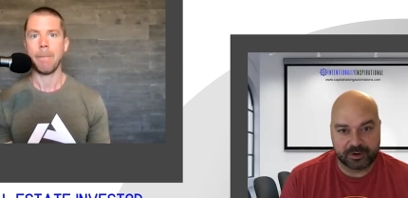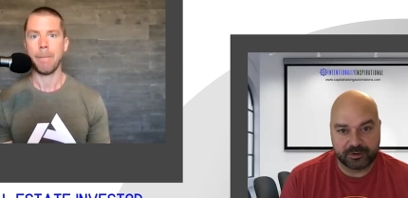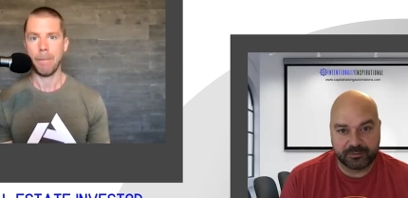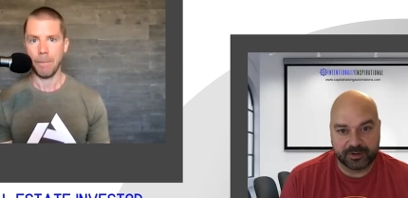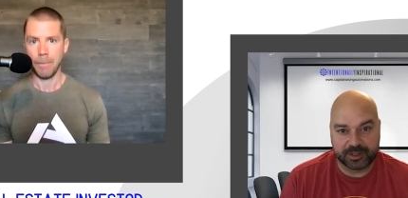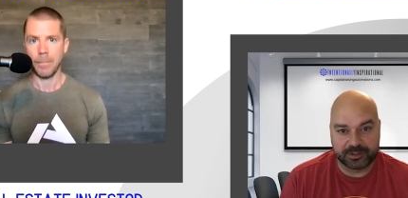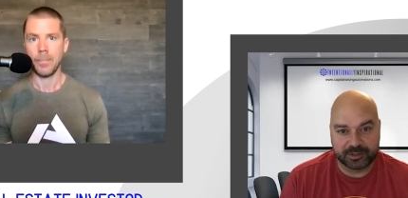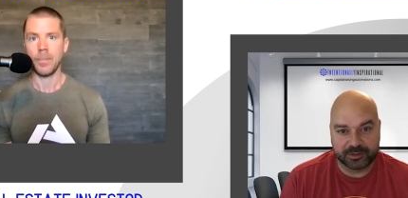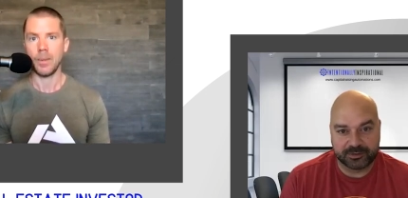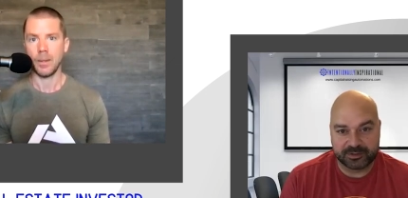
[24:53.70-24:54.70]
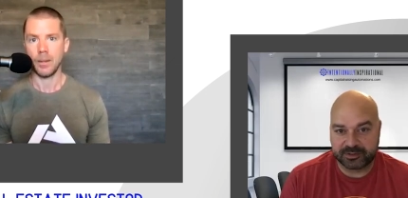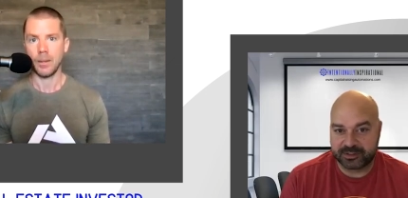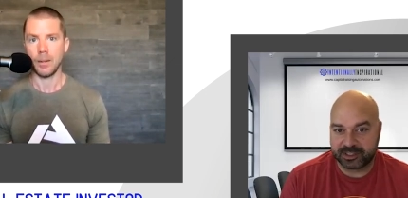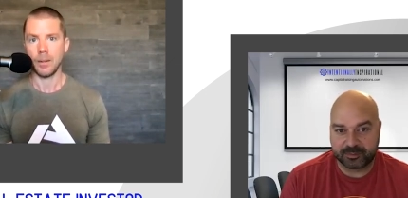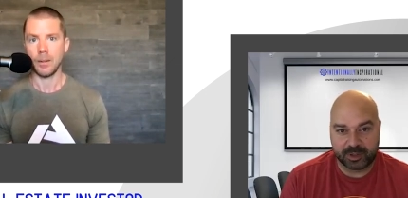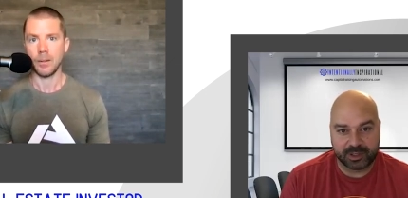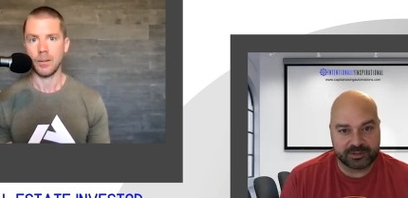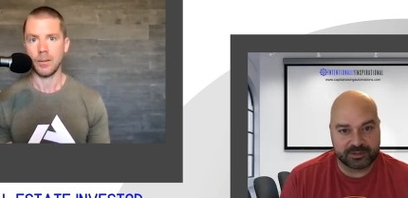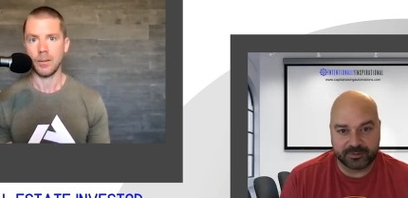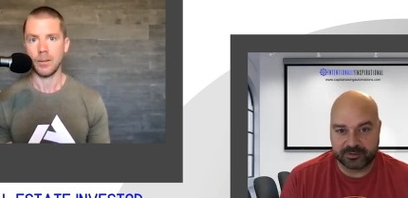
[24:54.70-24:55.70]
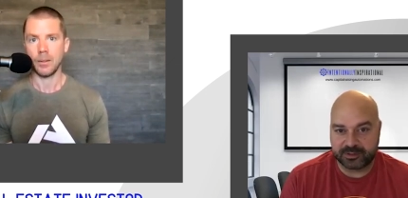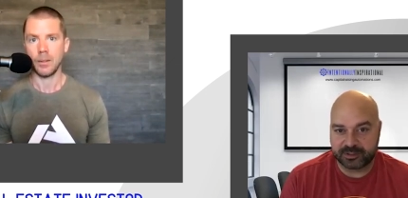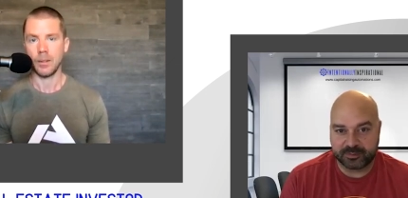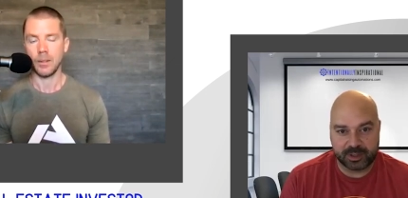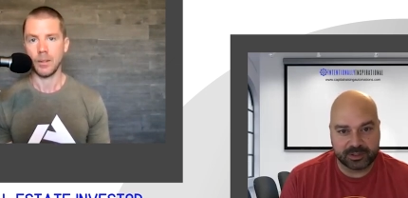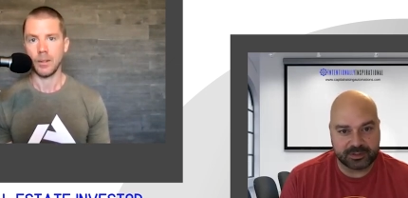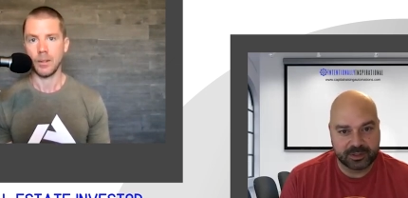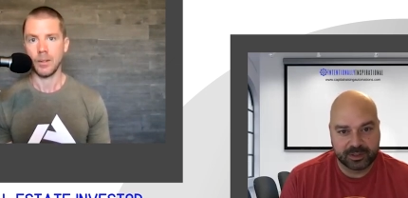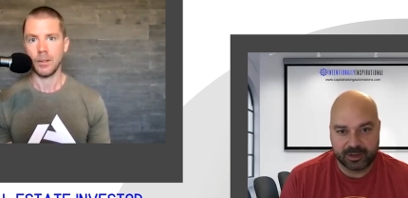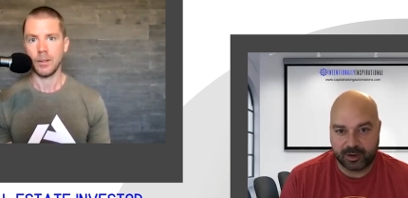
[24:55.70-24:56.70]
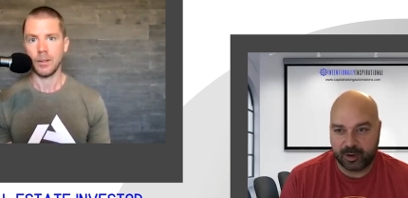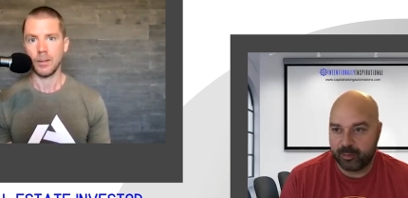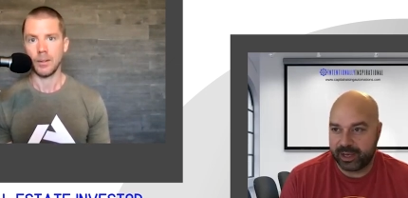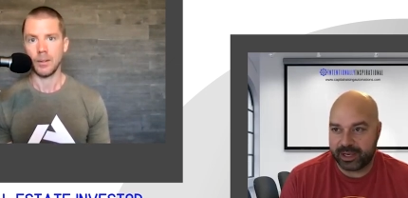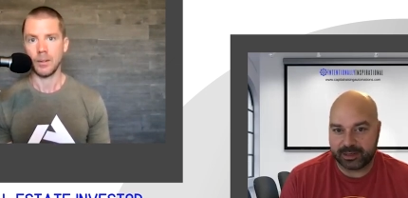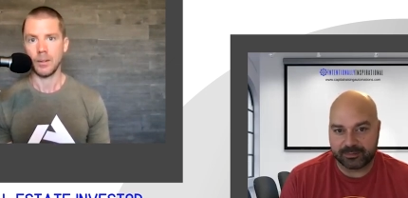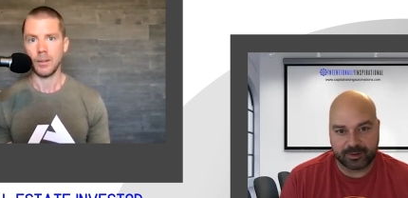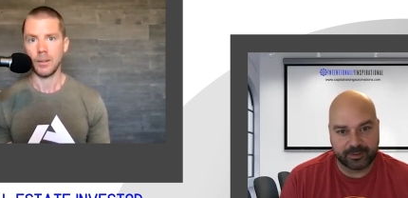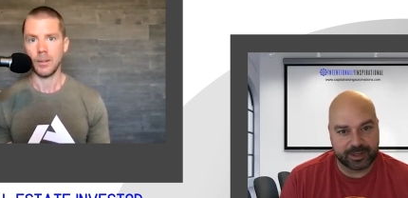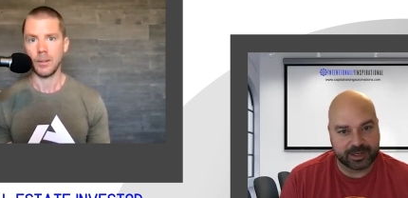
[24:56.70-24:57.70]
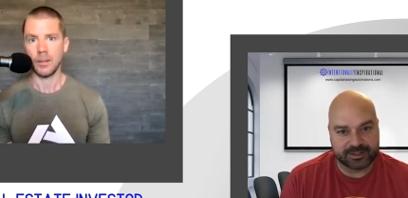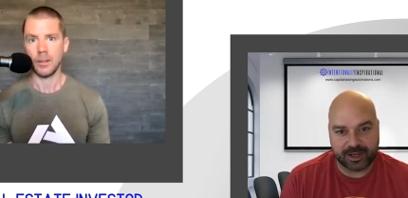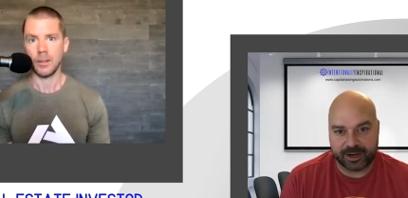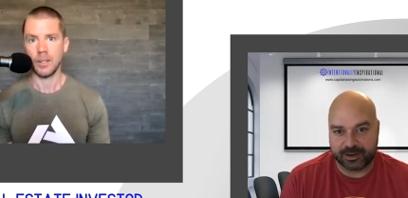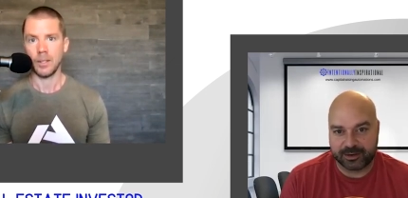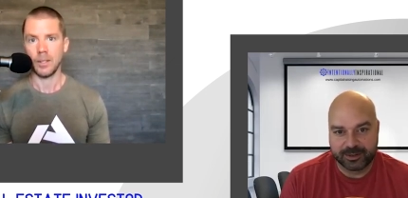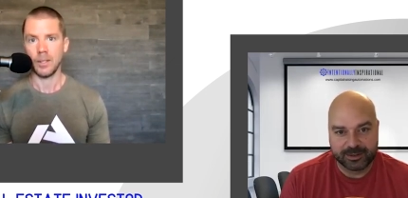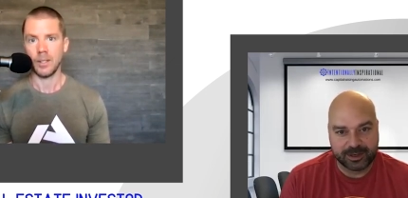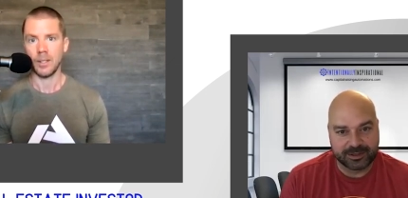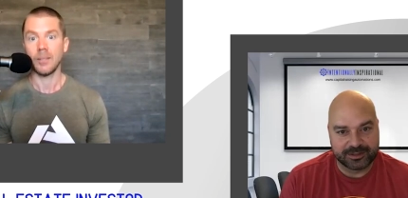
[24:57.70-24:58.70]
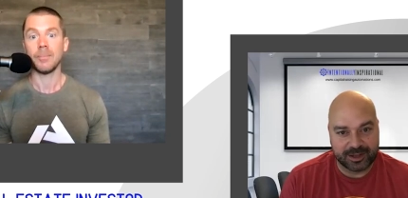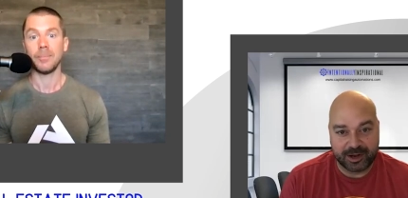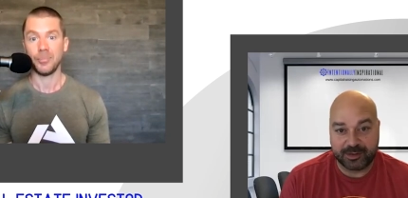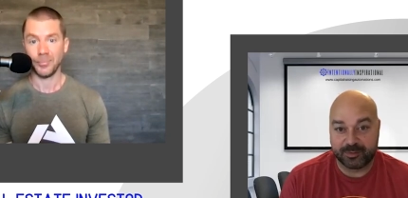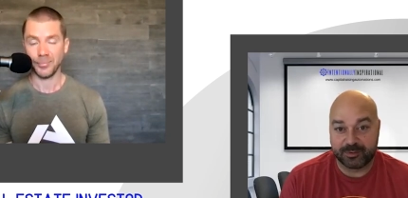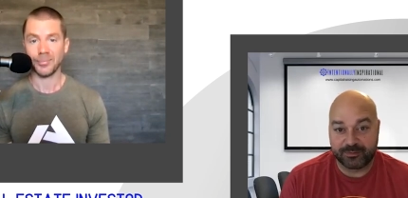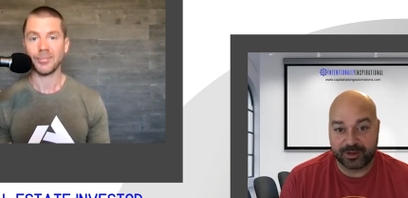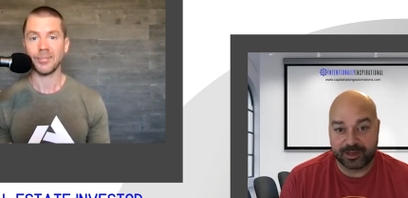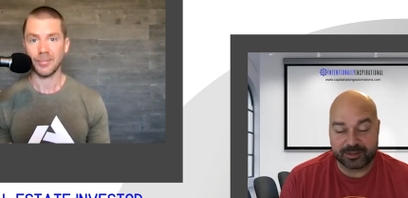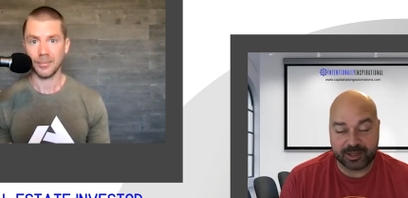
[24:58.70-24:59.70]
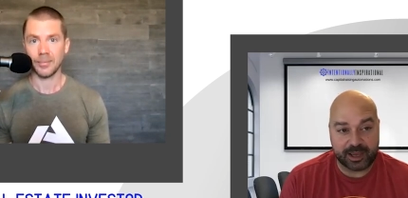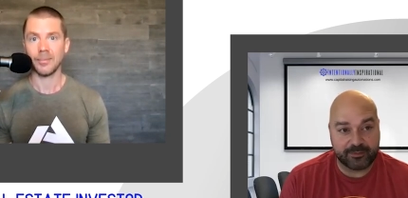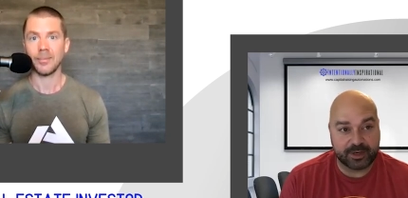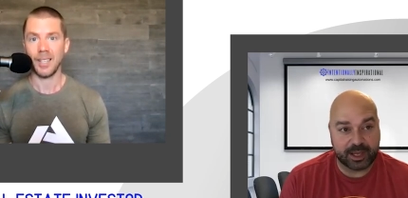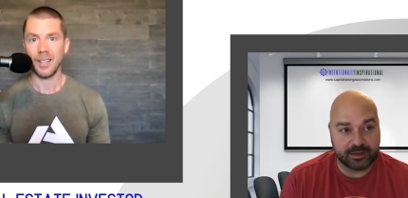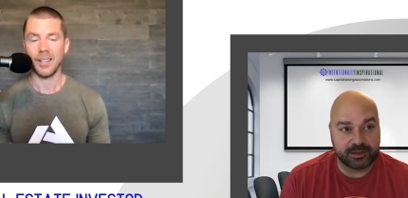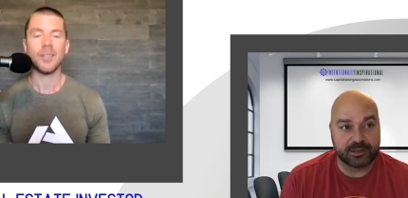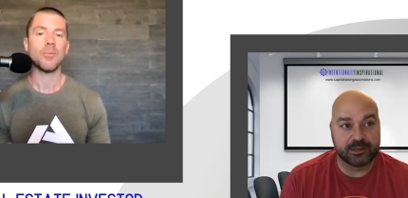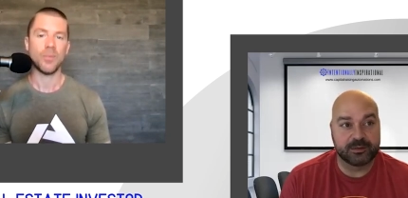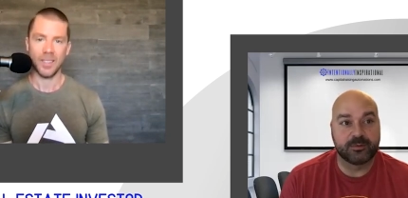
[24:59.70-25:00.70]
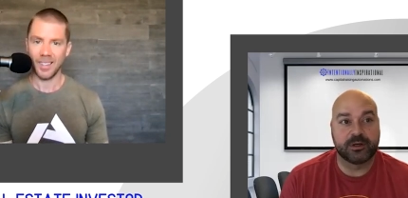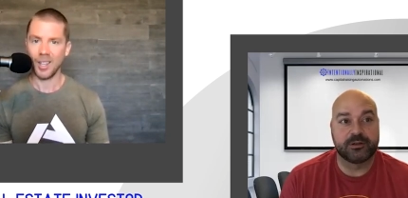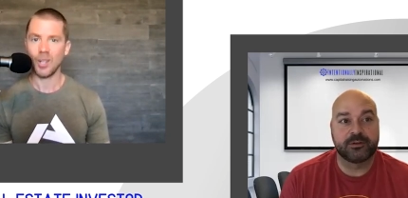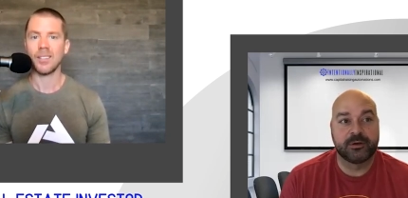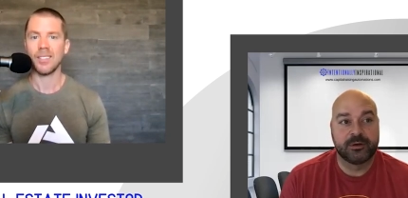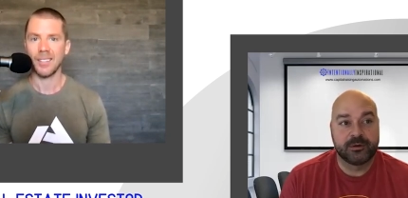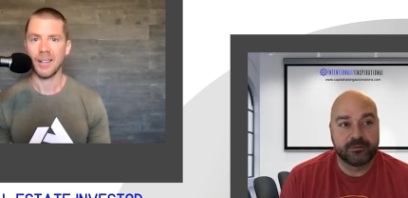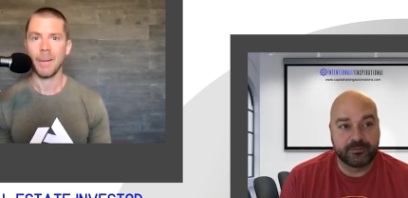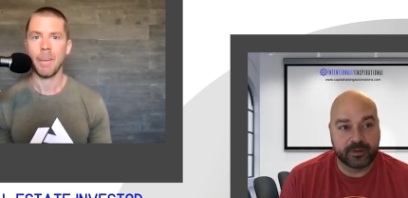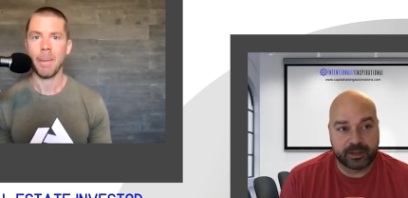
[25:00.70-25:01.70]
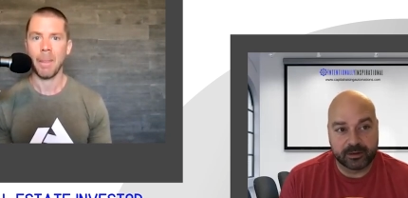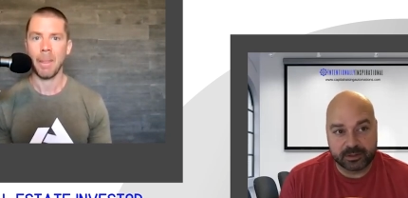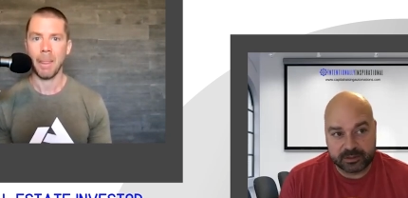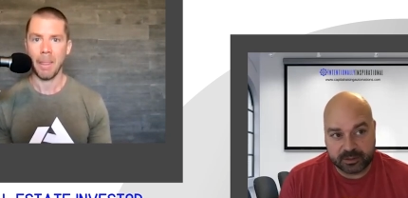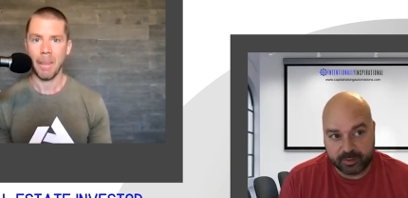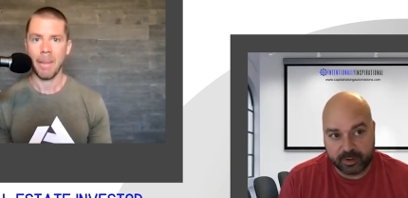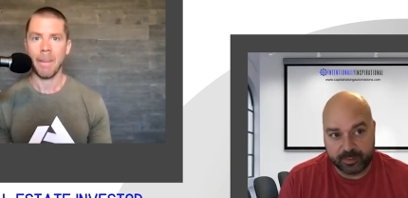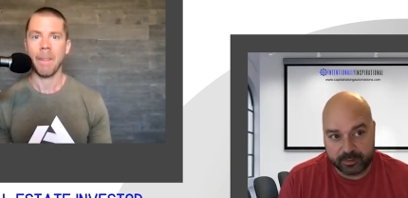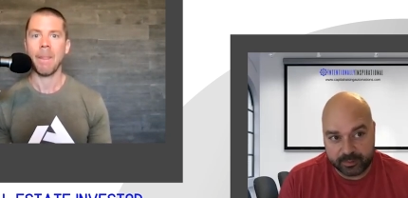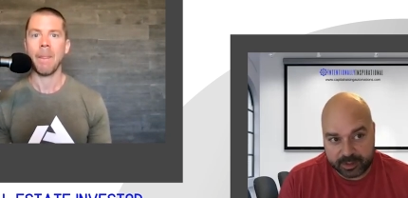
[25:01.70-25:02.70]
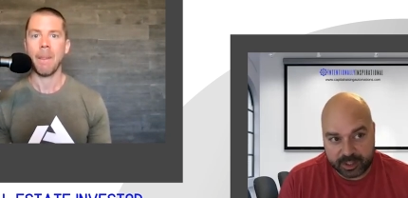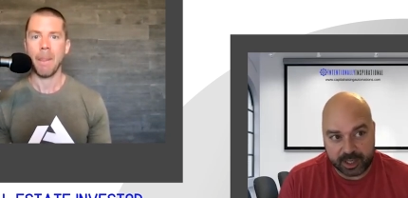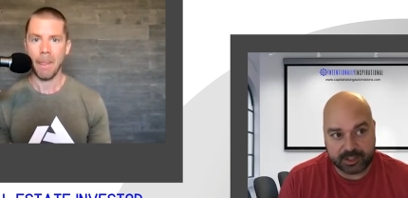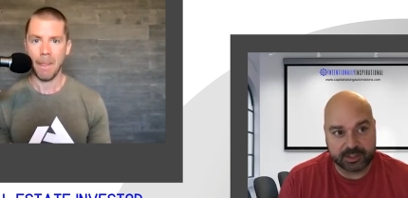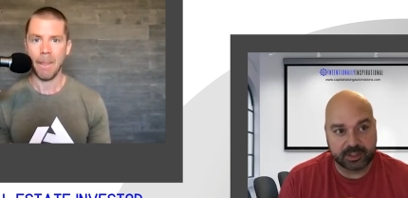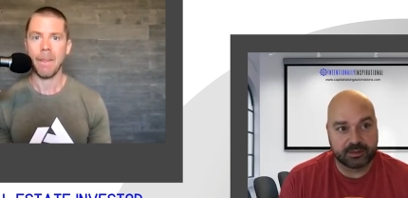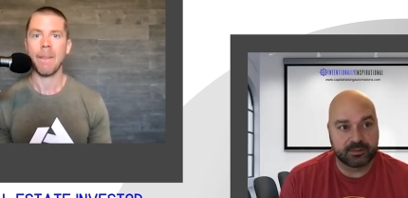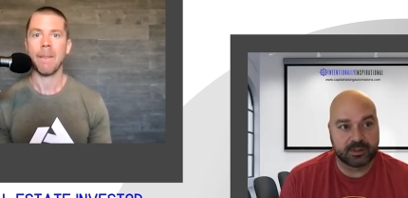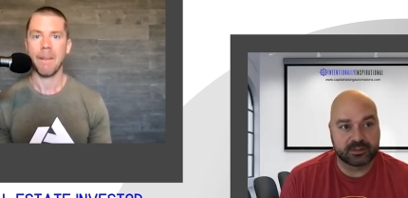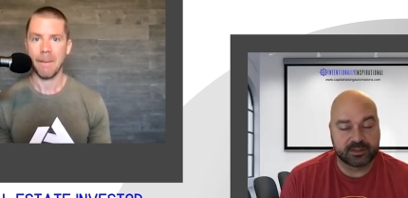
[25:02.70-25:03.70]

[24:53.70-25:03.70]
Speaker 1: or start a new venture, the first six months, oh man, are they excited. It's the honeymoon phase. They haven't had to deal with failure, disappointment, rejection, et